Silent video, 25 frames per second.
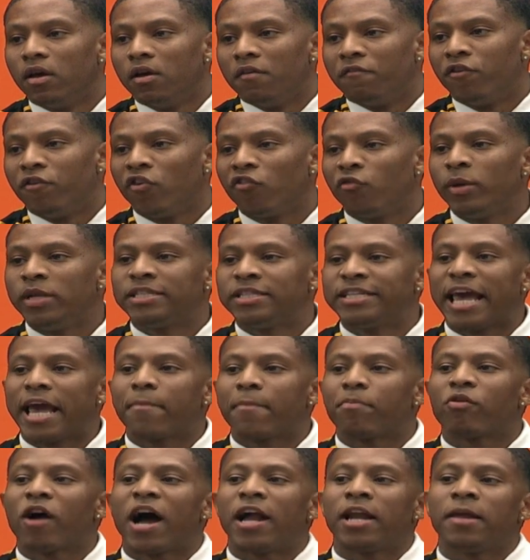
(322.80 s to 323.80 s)
For if we
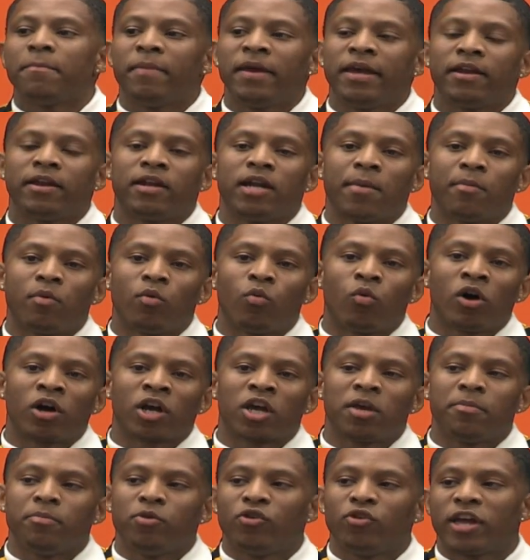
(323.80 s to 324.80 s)
take pride in being the number
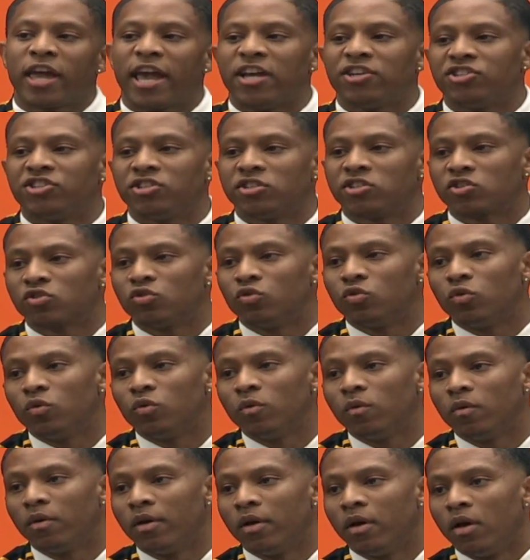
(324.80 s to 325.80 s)
one communication
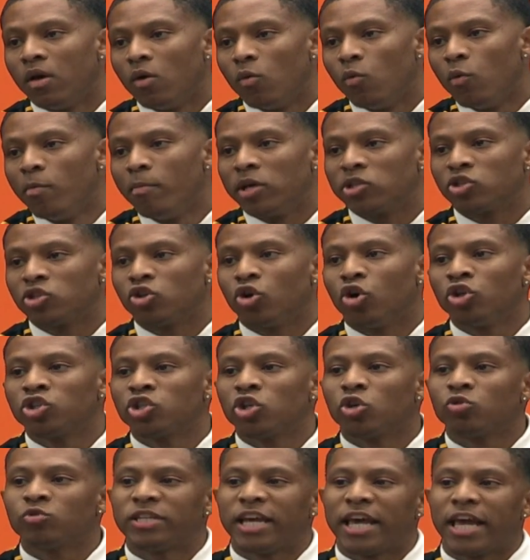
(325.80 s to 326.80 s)
school we must
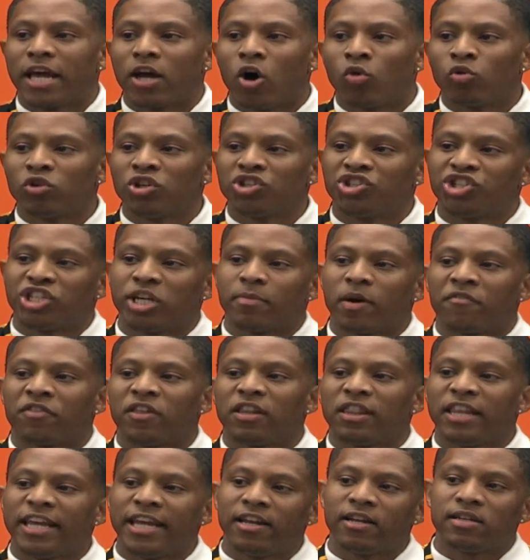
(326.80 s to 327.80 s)
also take ownership of
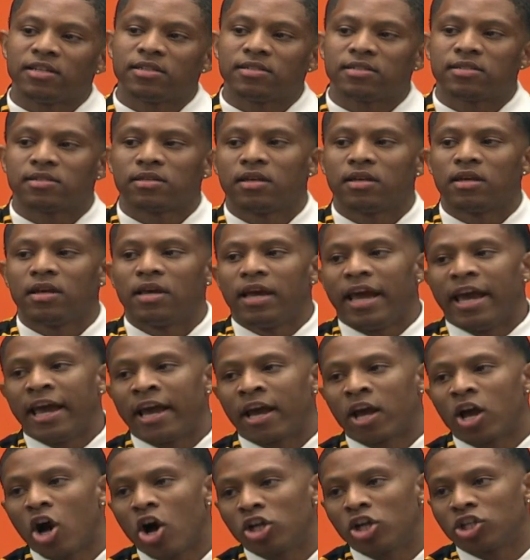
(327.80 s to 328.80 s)
the leaders
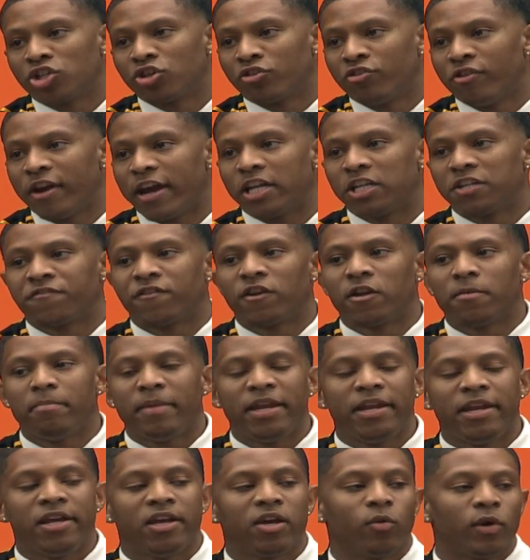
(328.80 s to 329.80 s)
and content creators for the
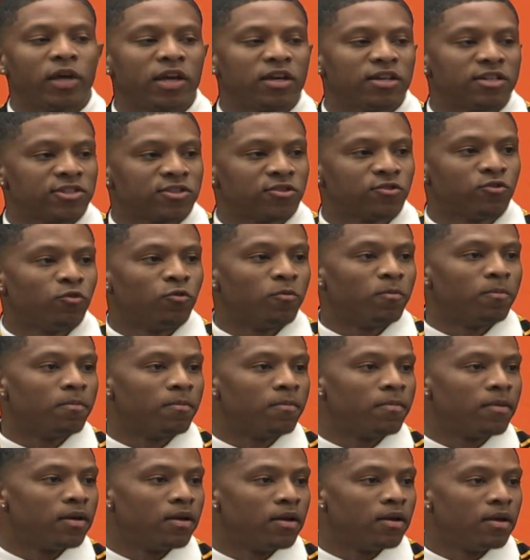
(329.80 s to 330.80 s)
media we consume,
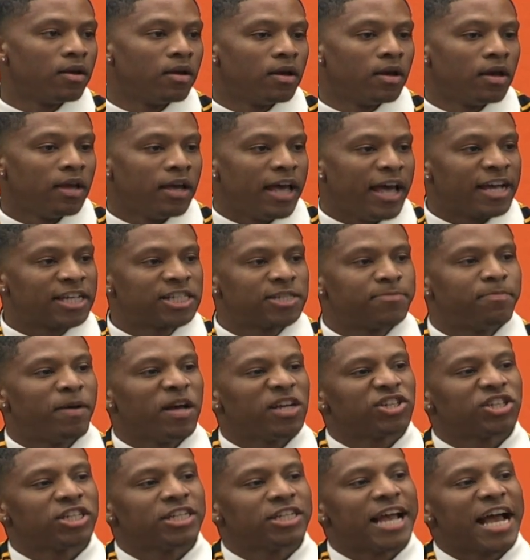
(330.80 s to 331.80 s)

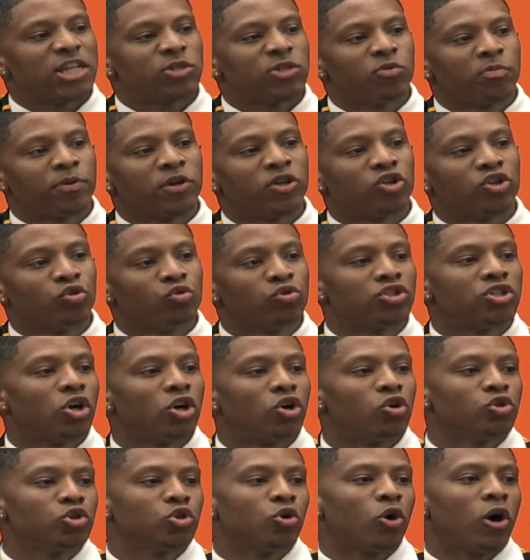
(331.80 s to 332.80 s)
especially as we produce
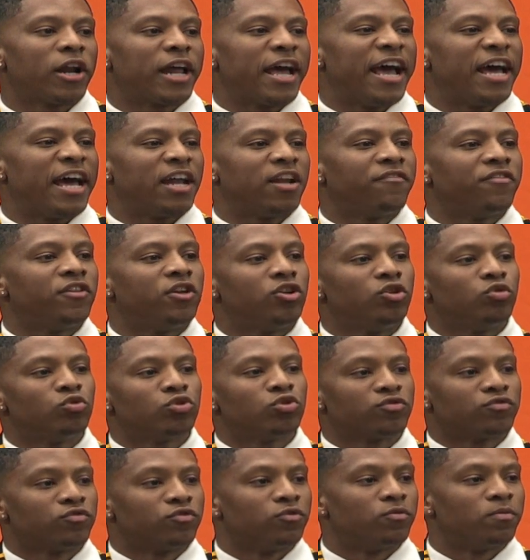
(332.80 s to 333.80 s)
those who are the head of the
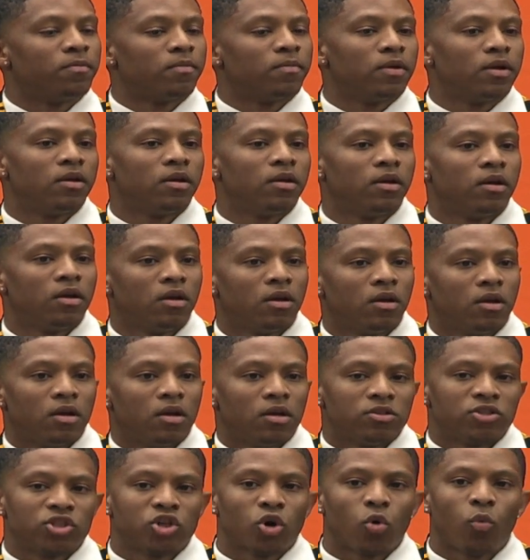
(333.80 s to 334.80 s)
newsroom.
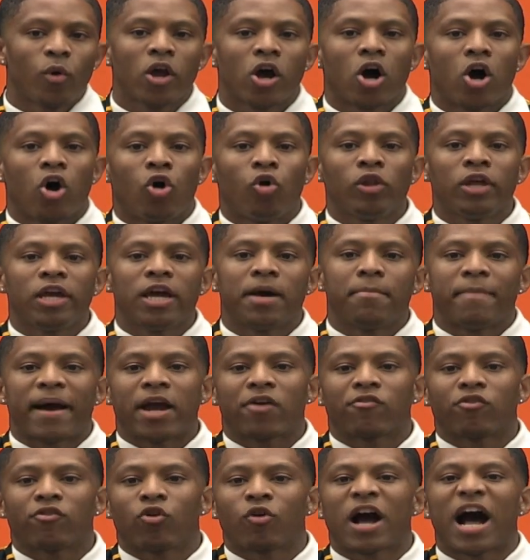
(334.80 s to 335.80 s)
So we are only a
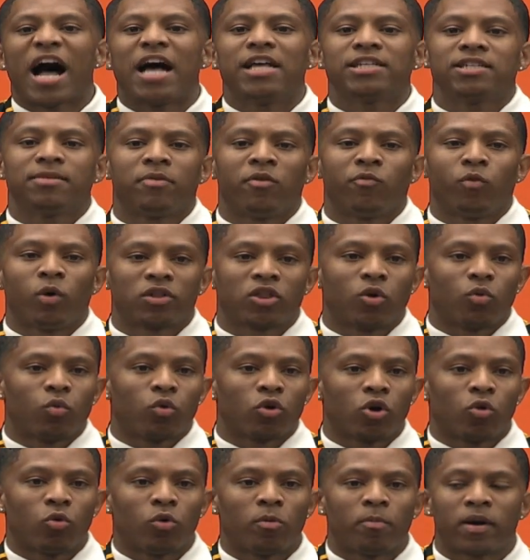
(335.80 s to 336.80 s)
microcosm of what the
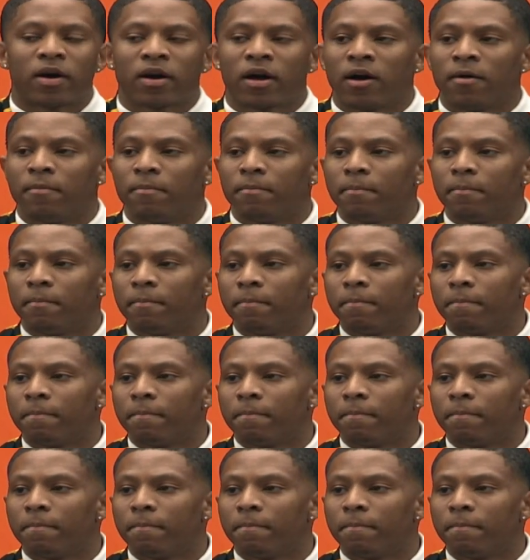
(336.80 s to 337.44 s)
world will become.